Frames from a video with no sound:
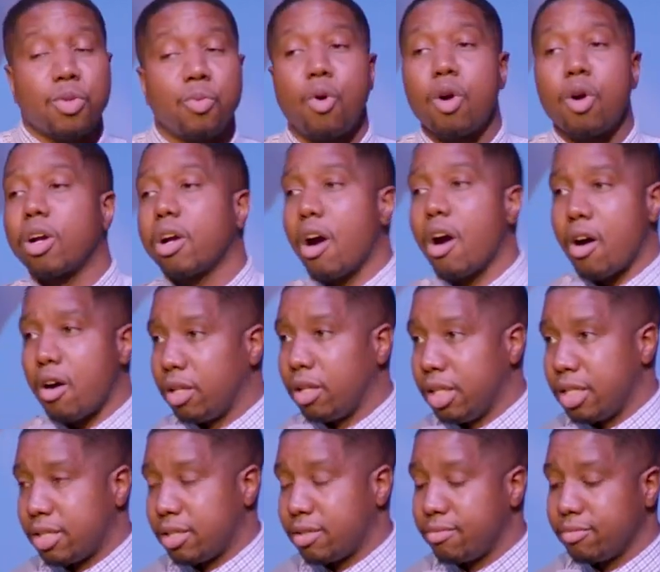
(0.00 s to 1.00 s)
with
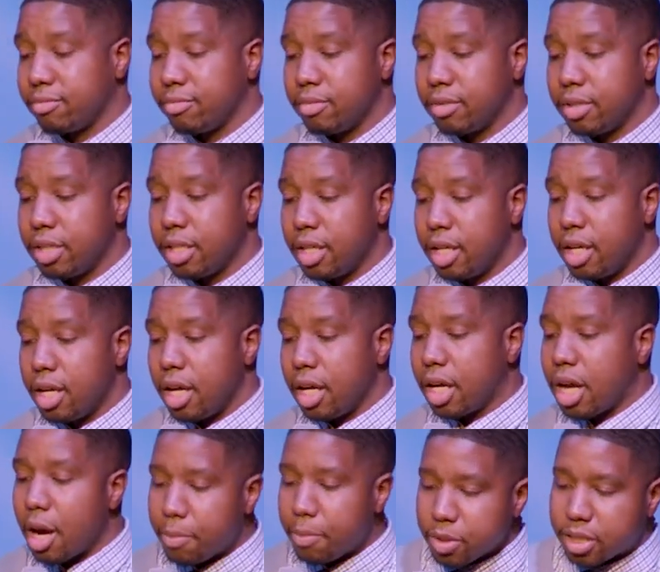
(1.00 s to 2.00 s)
workaholism.
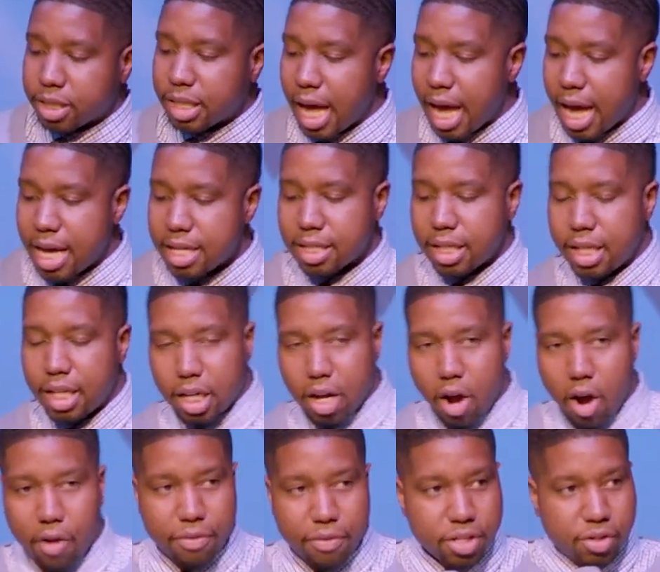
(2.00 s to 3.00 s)
Couple stats. Any
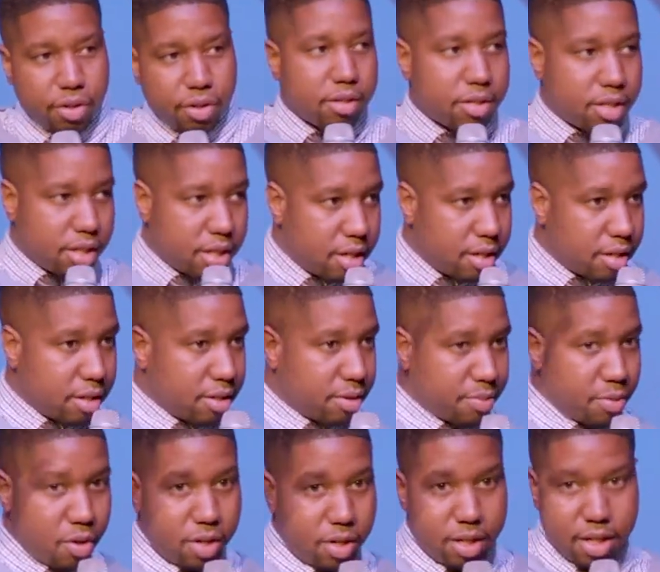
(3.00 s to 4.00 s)
coffee drinkers in here
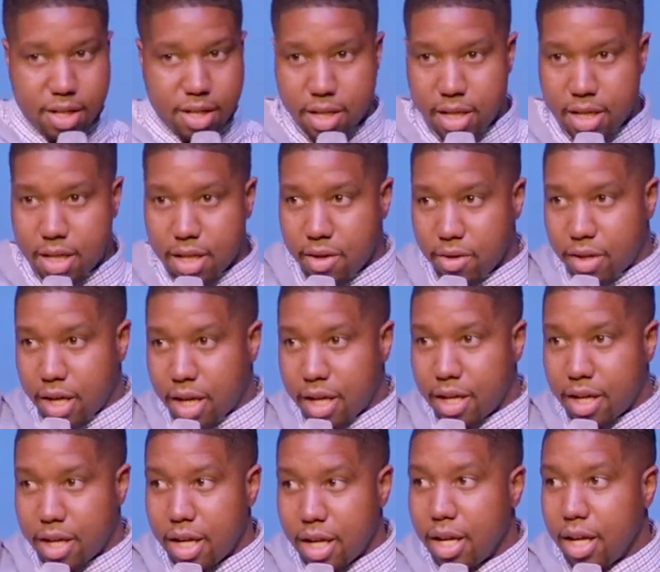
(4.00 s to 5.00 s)
this morning? It, eh, it, eh,
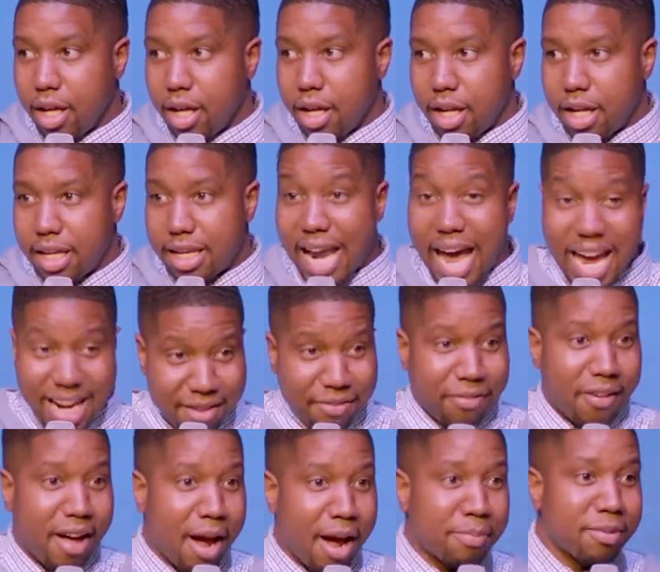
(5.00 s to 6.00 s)
okay.
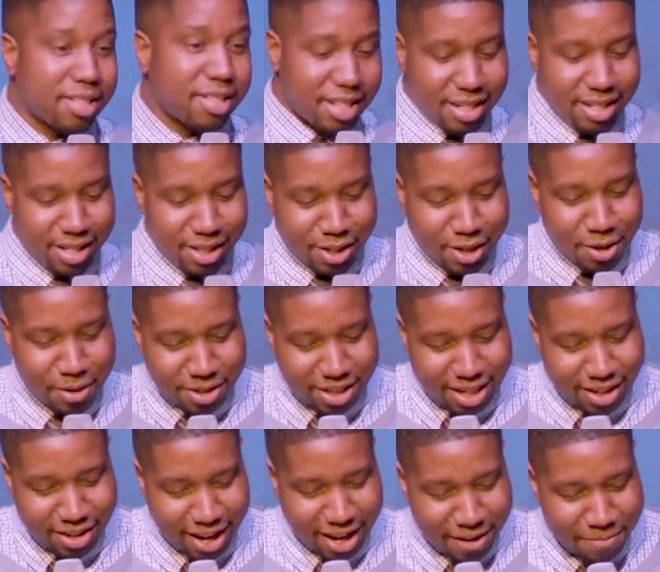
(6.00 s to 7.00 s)
95% of the
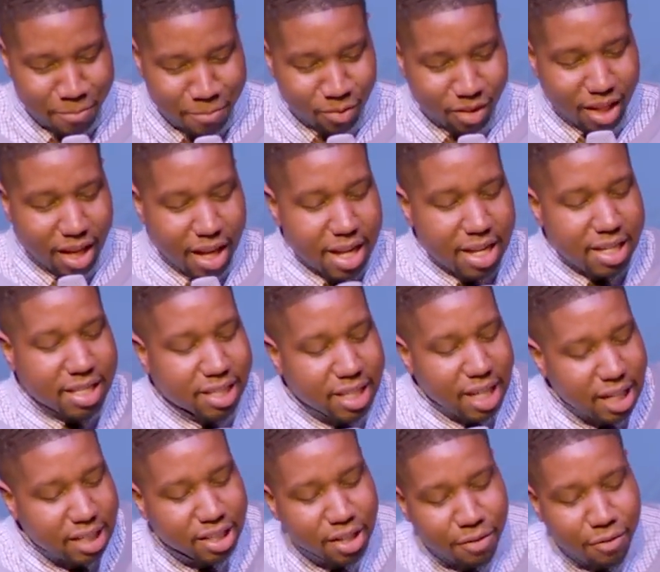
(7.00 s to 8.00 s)
church. Okay.
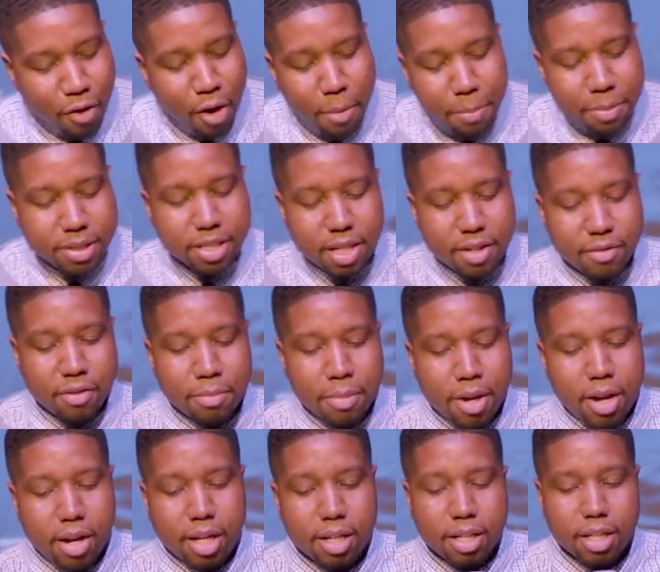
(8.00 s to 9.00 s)
64% of
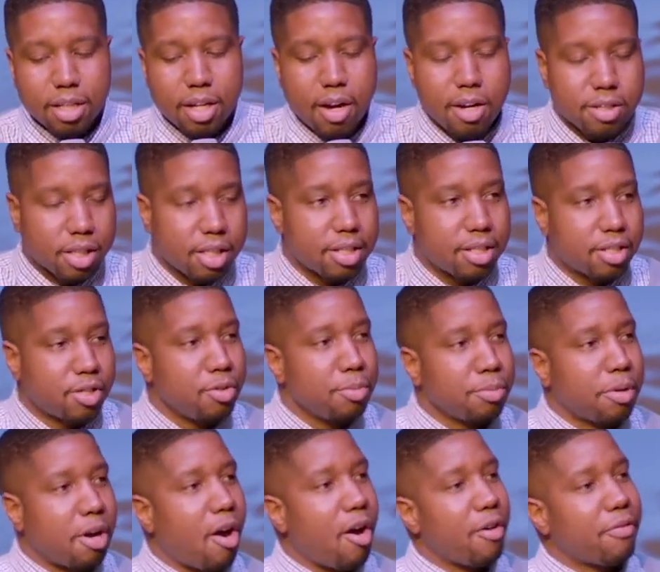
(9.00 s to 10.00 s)
American adults
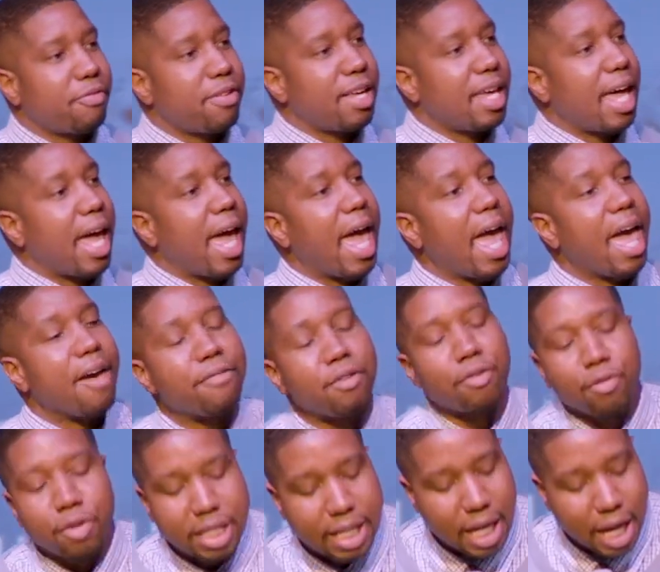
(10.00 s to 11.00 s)
consume coffee
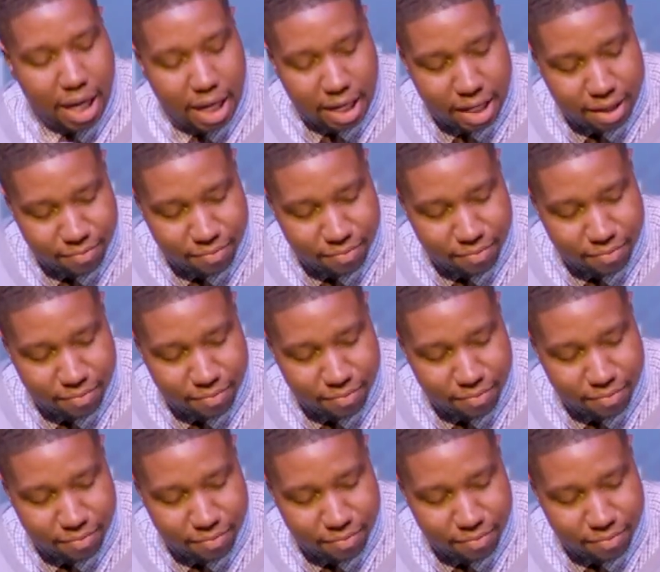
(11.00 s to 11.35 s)
every day.